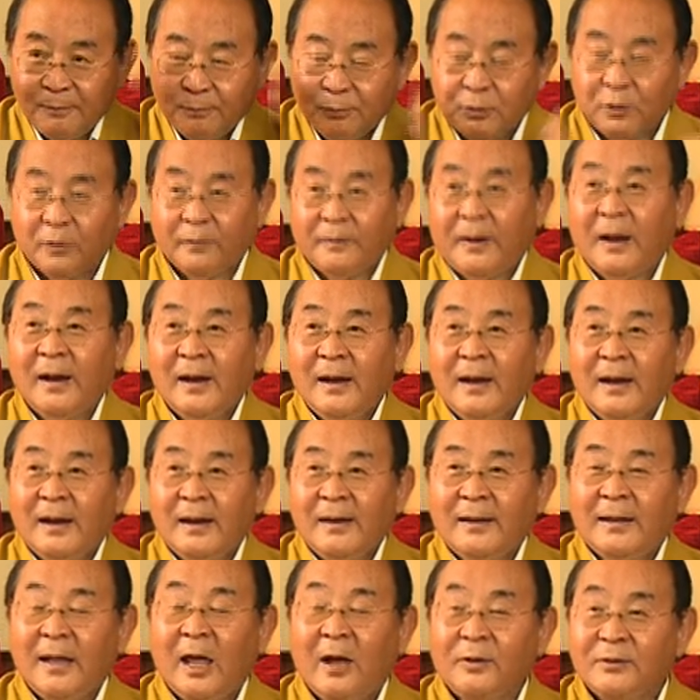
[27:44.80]
Purified.
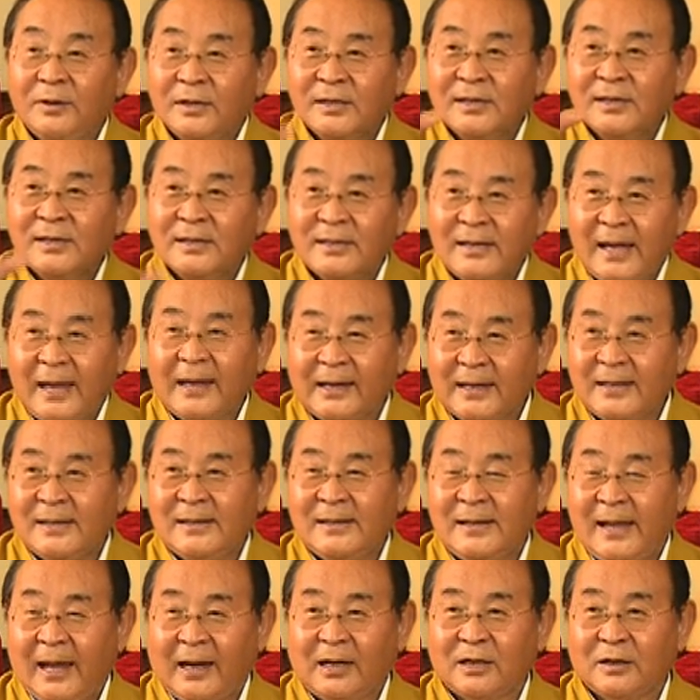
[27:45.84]
Now the
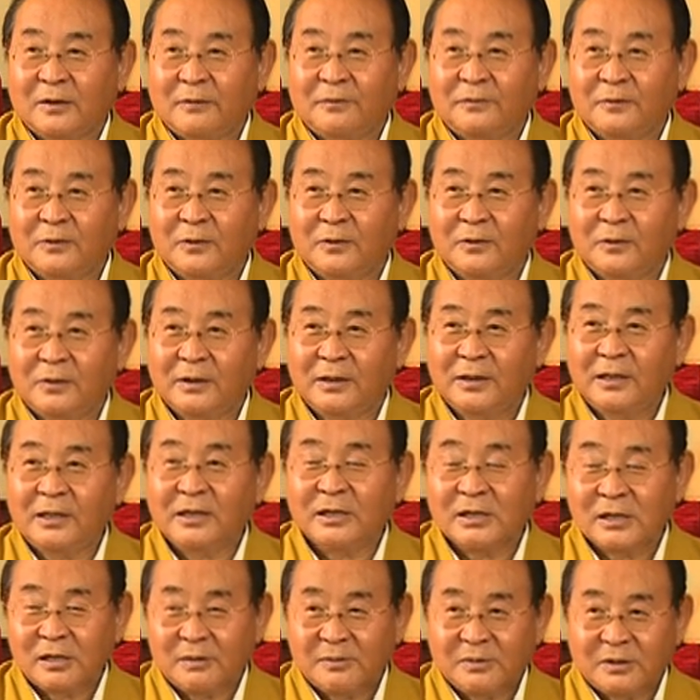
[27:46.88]
second nectar flow,
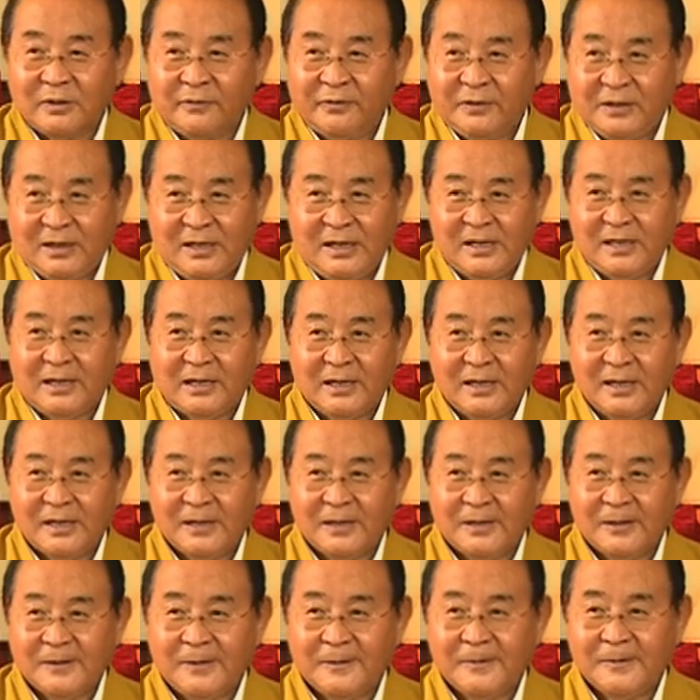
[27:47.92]
in terms of healing,
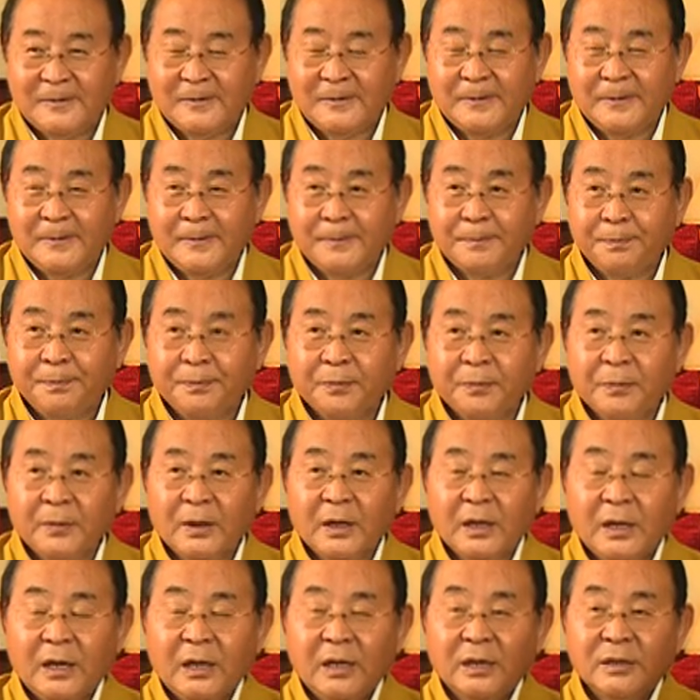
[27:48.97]

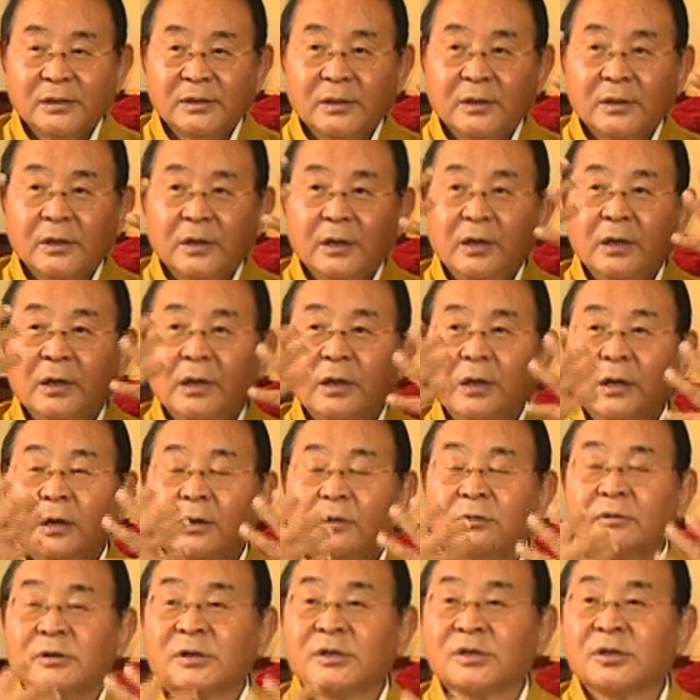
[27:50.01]
is
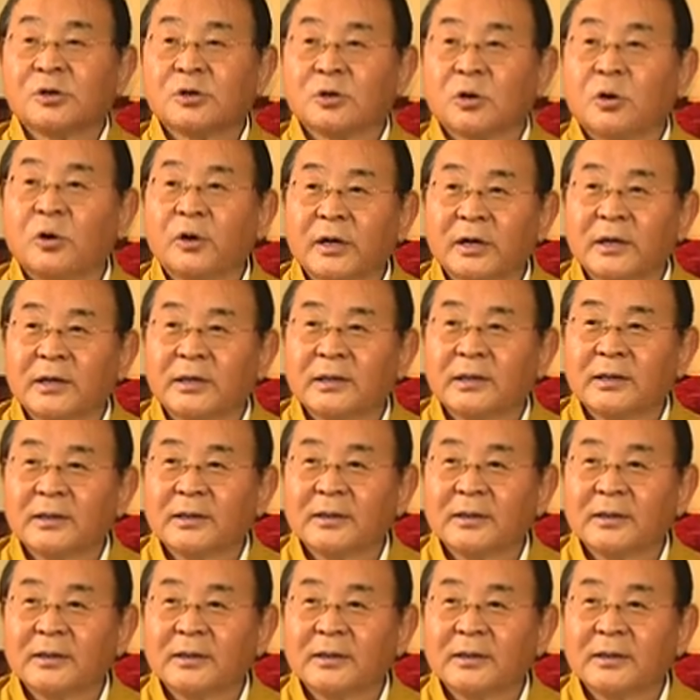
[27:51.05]
restoring